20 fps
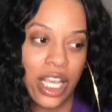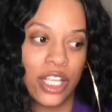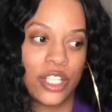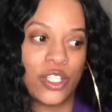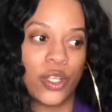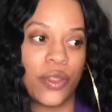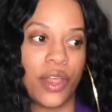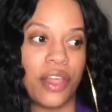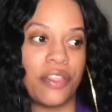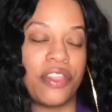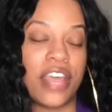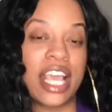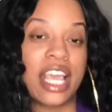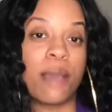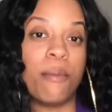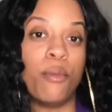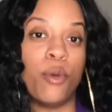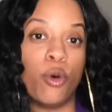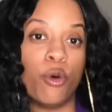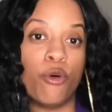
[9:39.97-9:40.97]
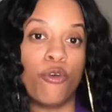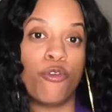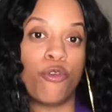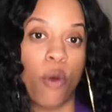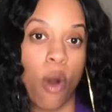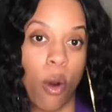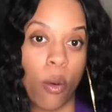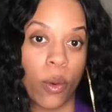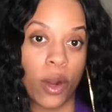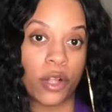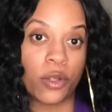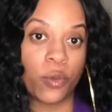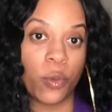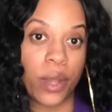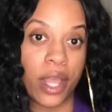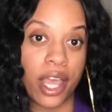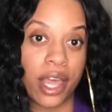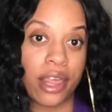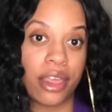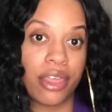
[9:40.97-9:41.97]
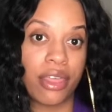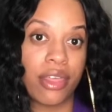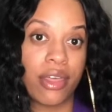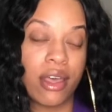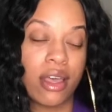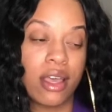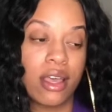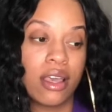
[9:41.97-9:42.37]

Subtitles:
so that they can move forward with,